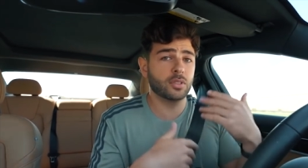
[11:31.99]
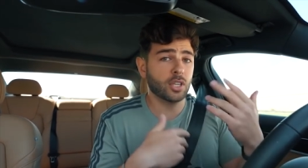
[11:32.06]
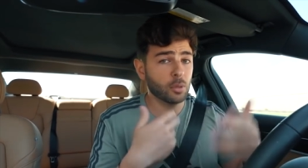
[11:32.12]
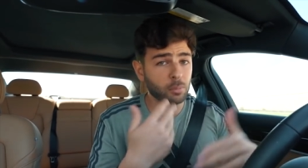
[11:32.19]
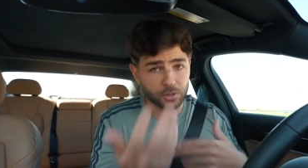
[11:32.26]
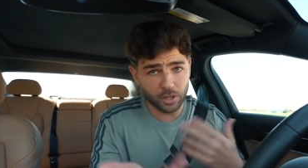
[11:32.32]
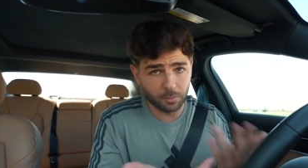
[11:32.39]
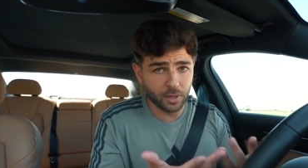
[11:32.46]

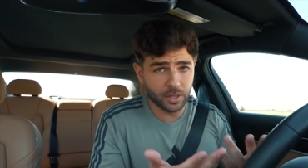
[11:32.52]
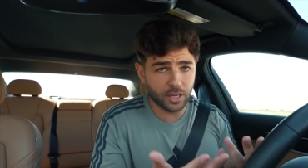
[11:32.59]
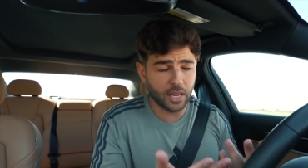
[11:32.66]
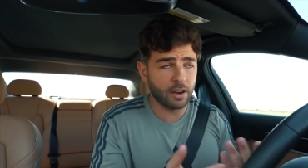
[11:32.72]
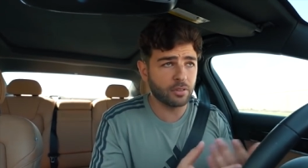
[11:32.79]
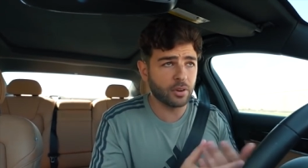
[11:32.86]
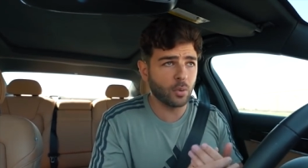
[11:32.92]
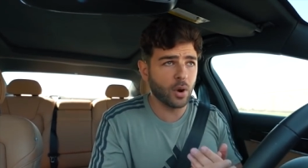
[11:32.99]
double your money
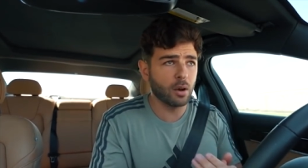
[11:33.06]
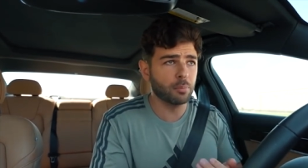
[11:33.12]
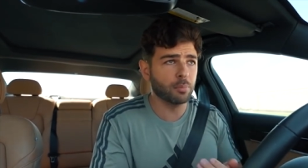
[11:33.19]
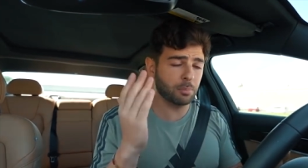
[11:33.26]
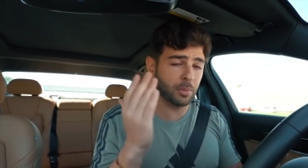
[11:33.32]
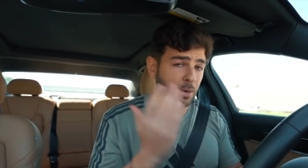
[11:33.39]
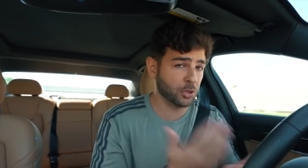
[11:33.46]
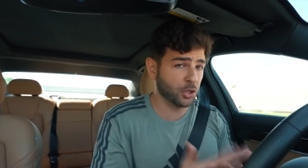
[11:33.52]
every
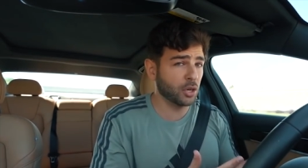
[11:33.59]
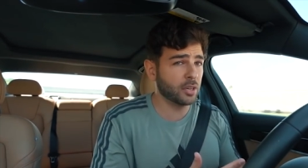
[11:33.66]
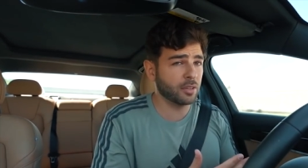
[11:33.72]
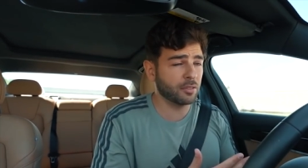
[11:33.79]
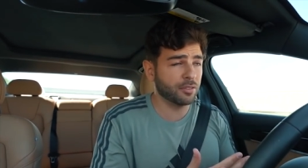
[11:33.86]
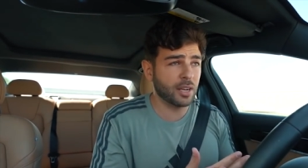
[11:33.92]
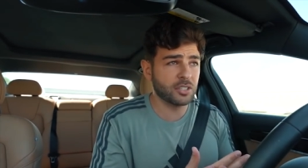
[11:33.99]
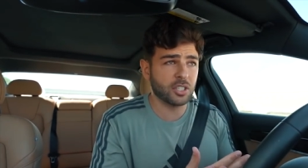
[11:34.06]
round, but I'm sure you
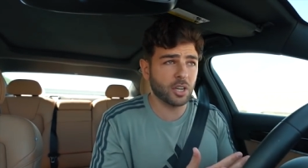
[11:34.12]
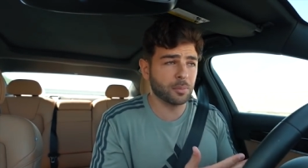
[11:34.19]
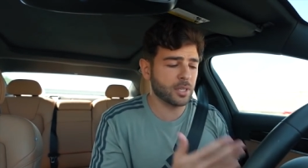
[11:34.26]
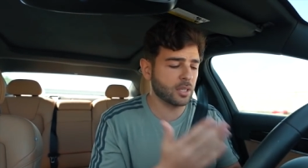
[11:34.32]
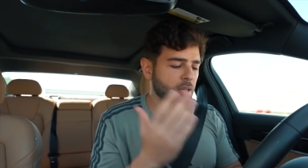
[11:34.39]
can find something